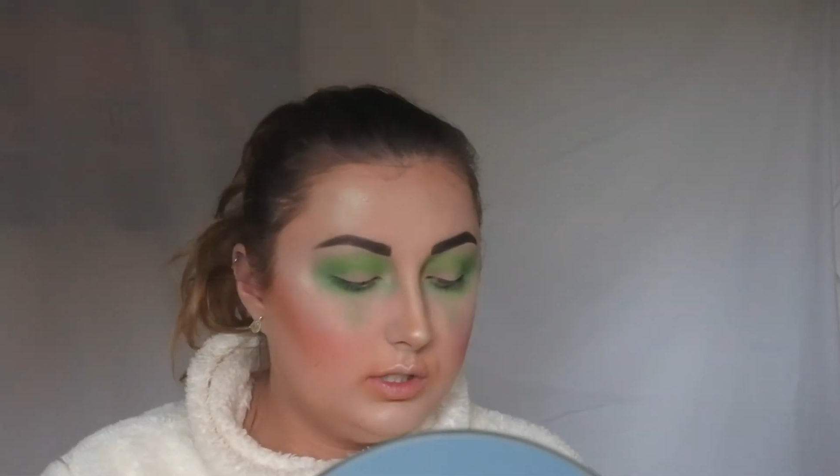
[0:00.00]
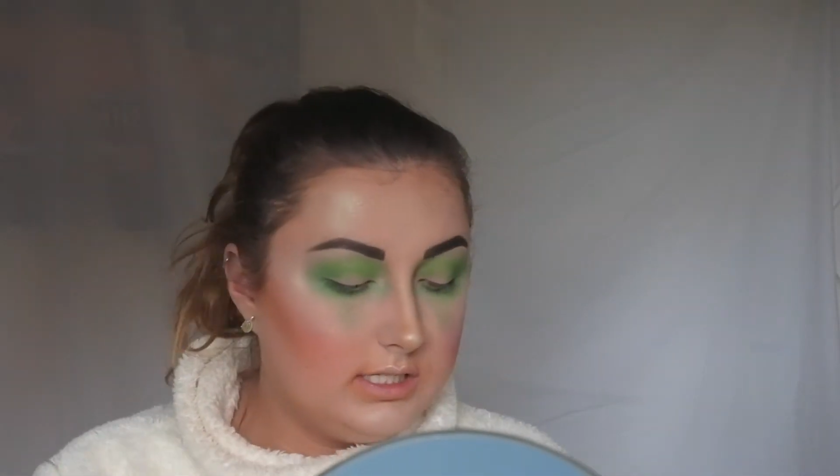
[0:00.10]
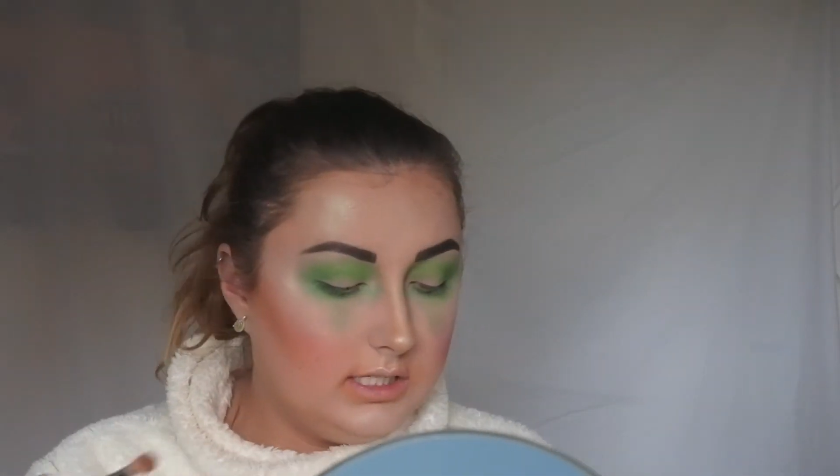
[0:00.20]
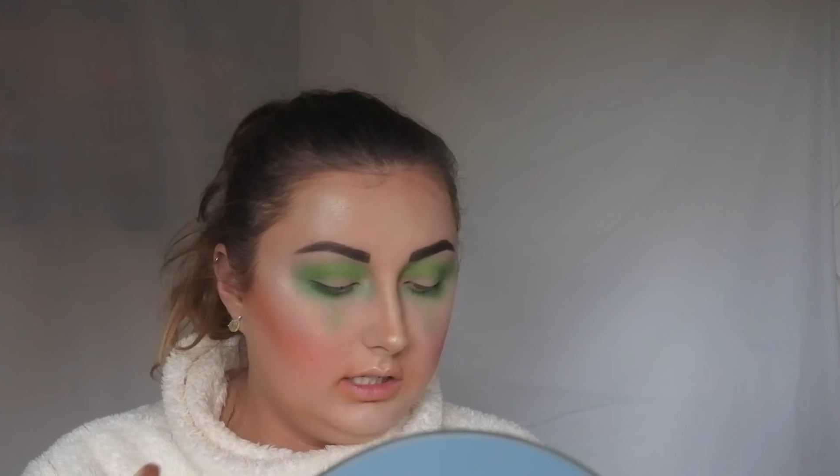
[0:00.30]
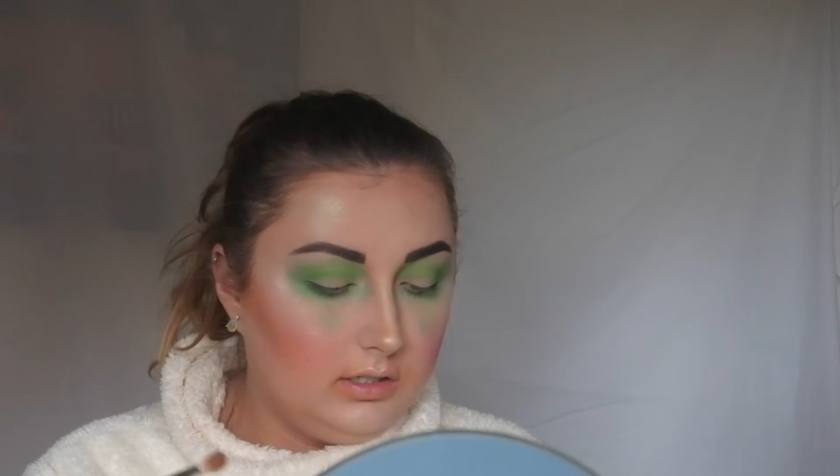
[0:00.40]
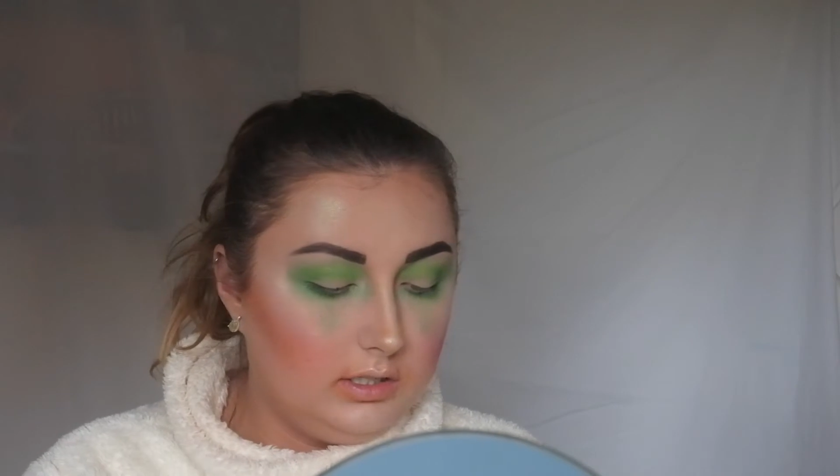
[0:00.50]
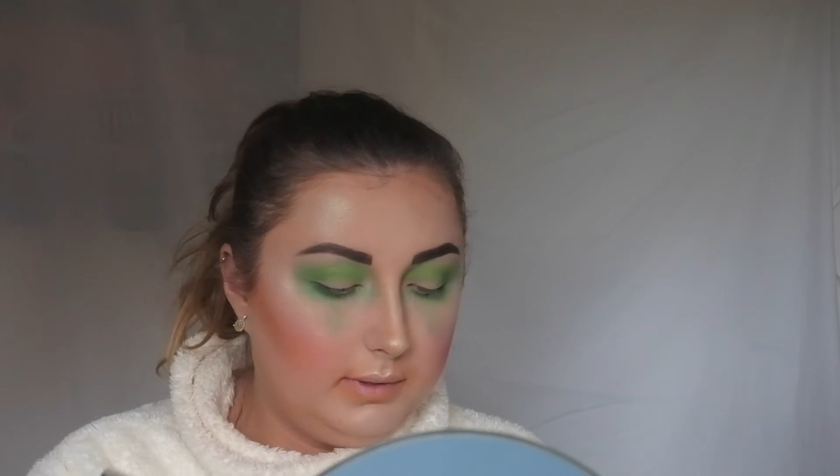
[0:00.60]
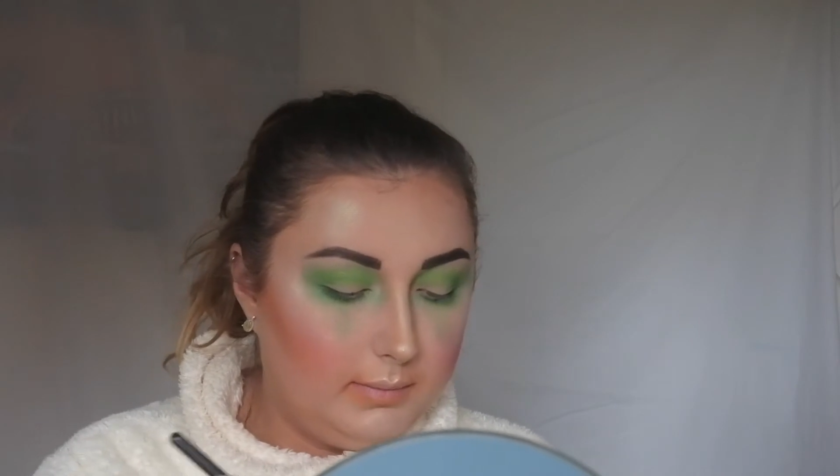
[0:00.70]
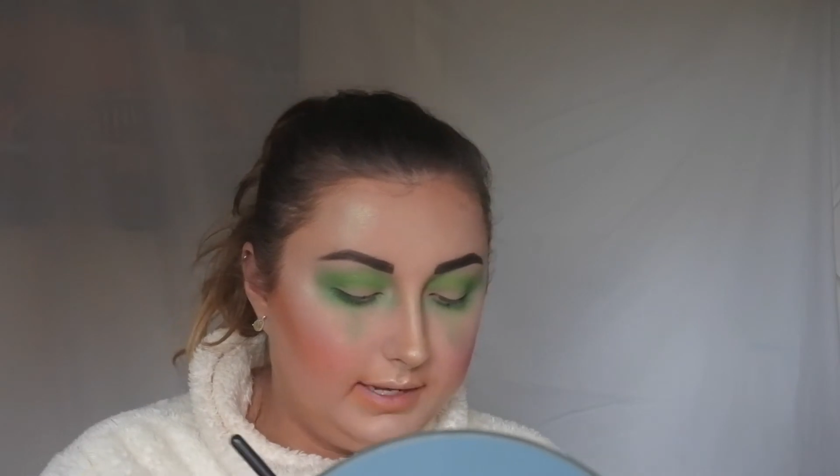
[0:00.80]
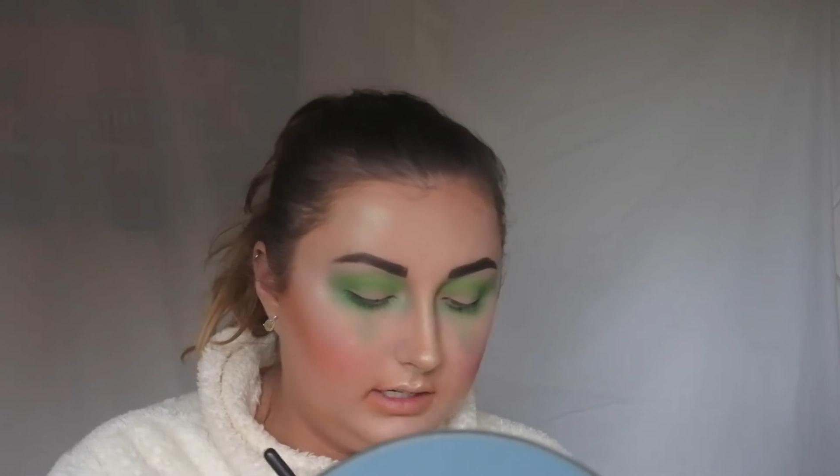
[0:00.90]
It's still going to
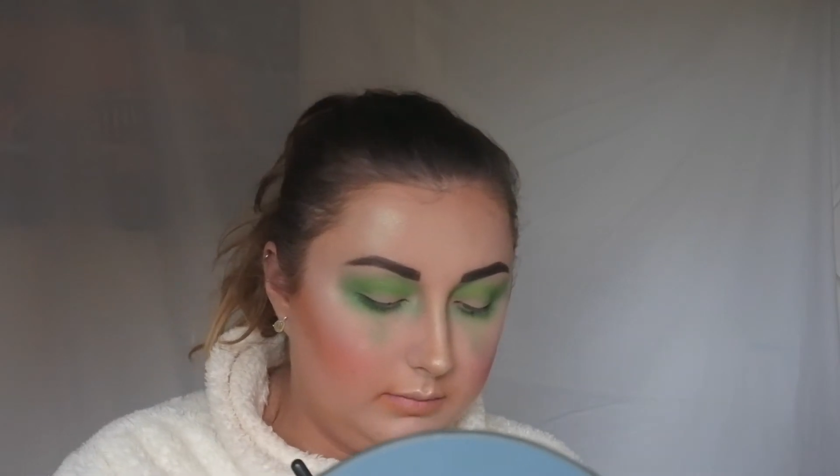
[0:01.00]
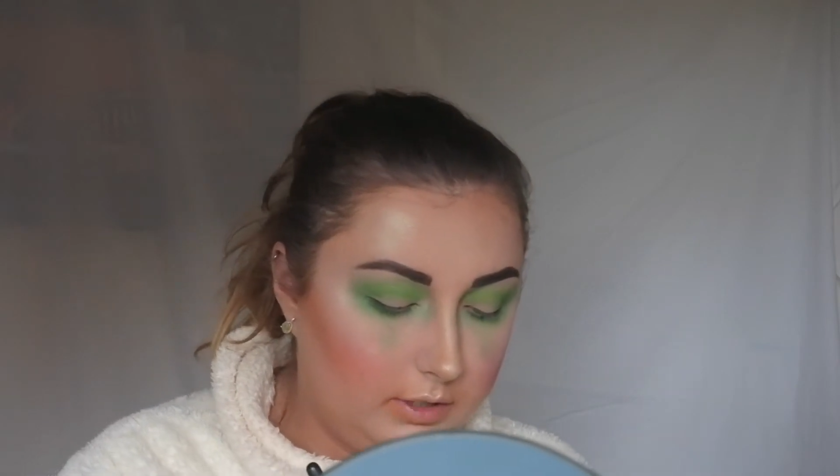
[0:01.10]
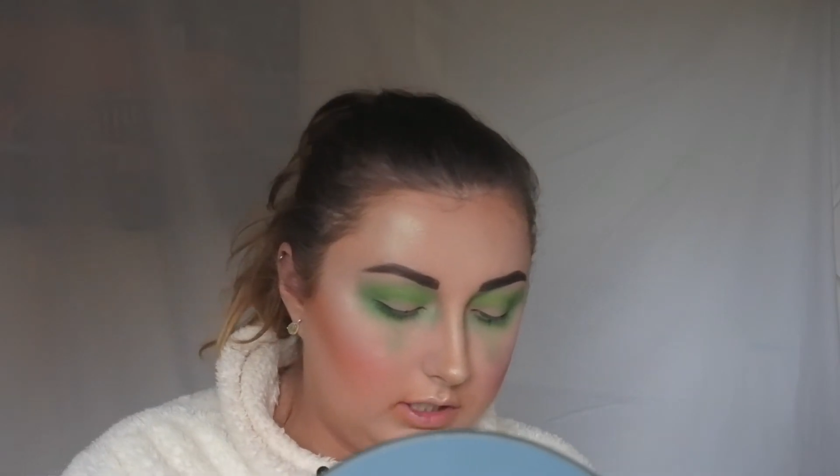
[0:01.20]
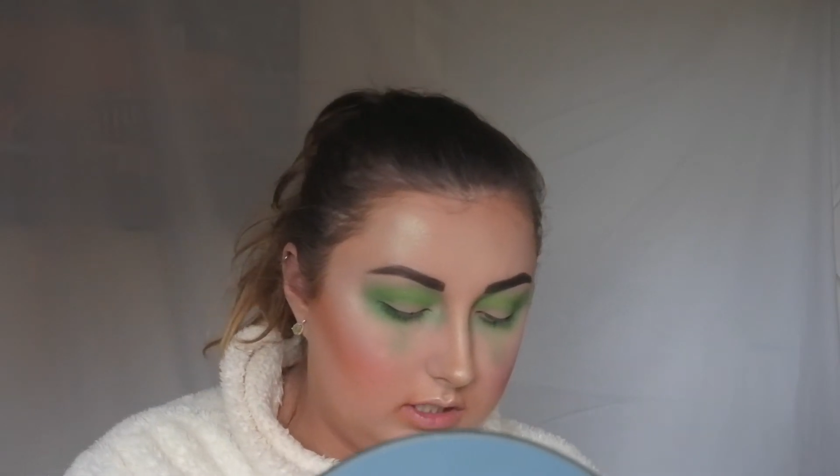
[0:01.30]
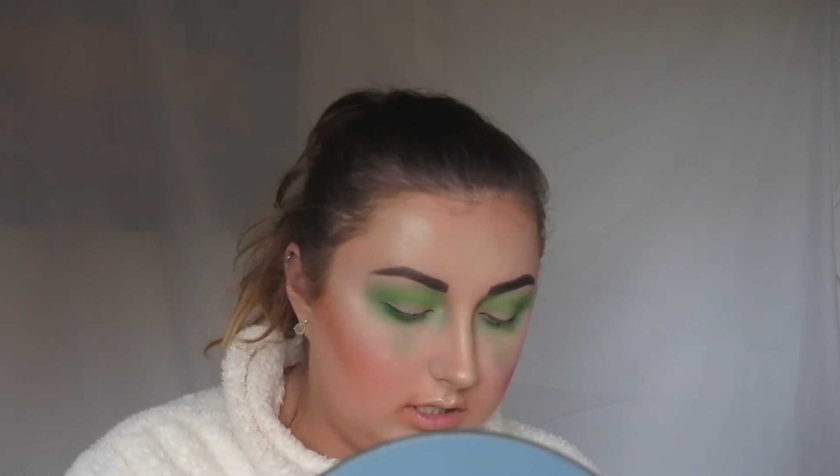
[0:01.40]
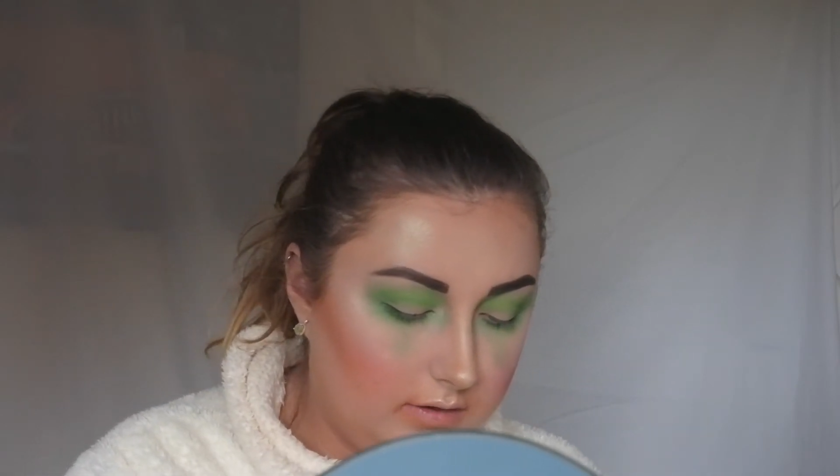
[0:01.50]
be a blending brush,